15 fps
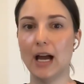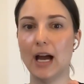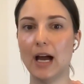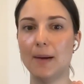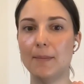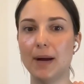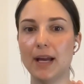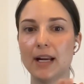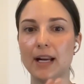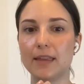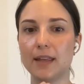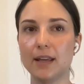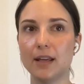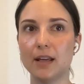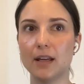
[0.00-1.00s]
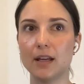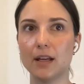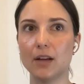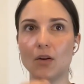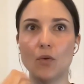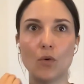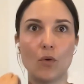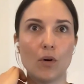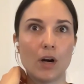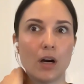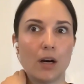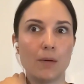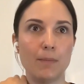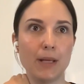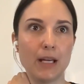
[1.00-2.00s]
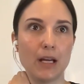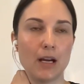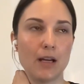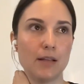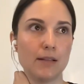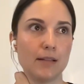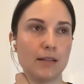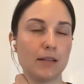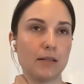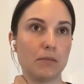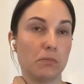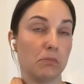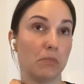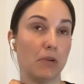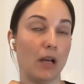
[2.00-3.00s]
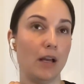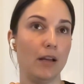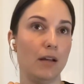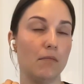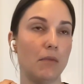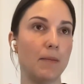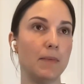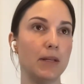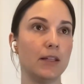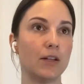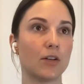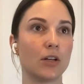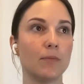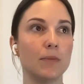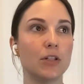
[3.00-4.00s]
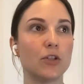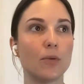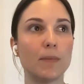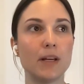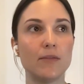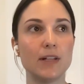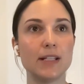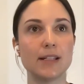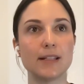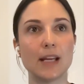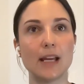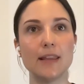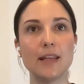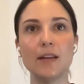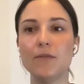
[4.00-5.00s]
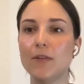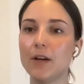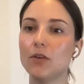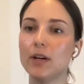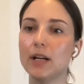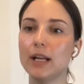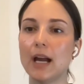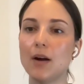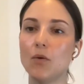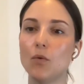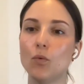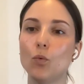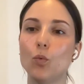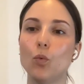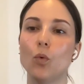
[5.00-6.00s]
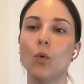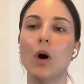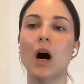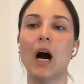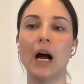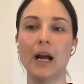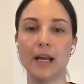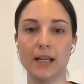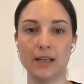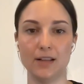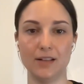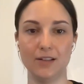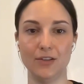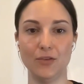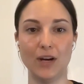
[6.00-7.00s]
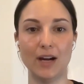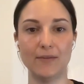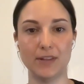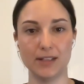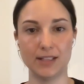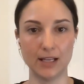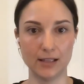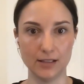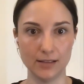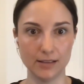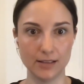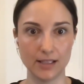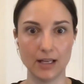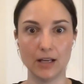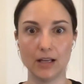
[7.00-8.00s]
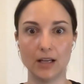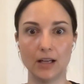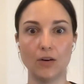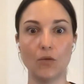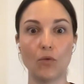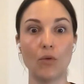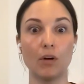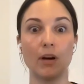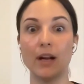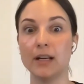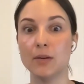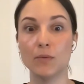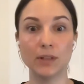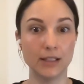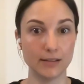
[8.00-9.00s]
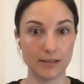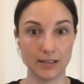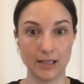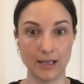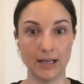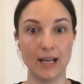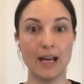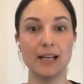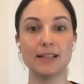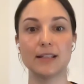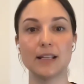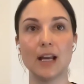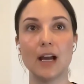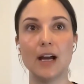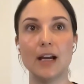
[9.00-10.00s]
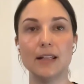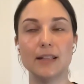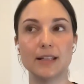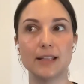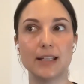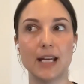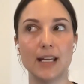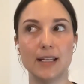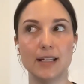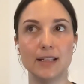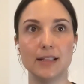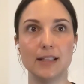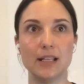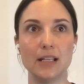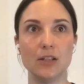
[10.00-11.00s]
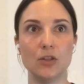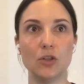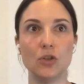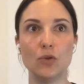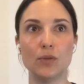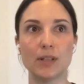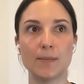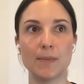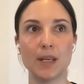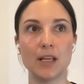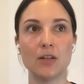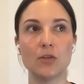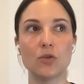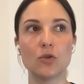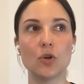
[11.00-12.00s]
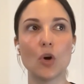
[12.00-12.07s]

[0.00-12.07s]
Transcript: And I think, or because, I mean, there can be so many reasons. I think figuring out why you have this tendency, or anyone listening has this tendency to do something, is